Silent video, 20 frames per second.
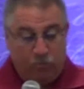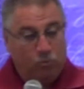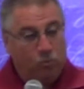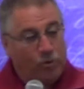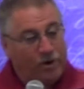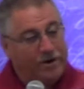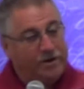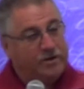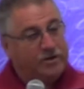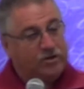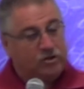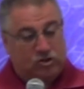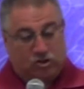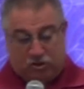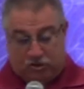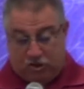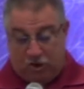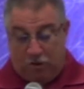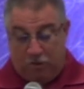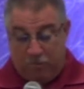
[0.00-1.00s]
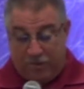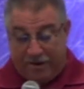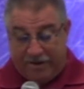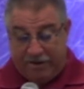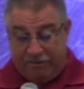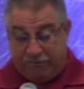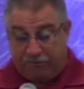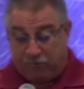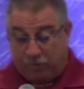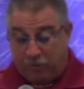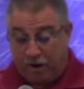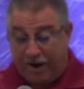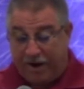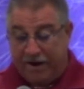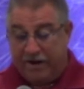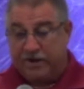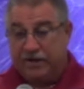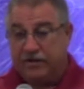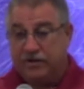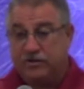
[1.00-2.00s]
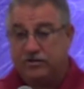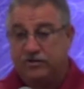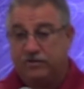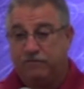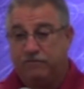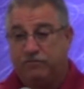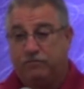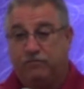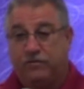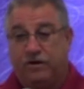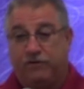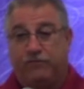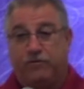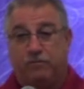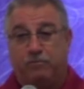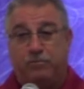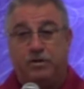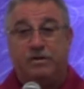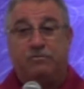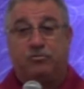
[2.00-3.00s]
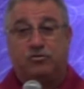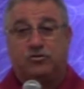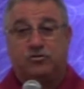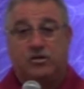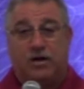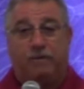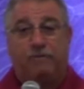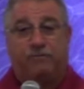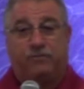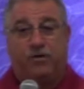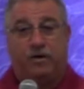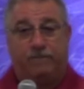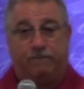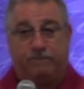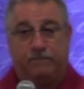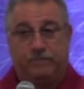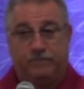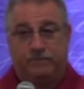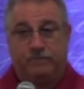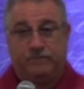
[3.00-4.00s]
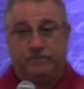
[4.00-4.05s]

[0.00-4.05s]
Where did so many varieties of different peoples come from?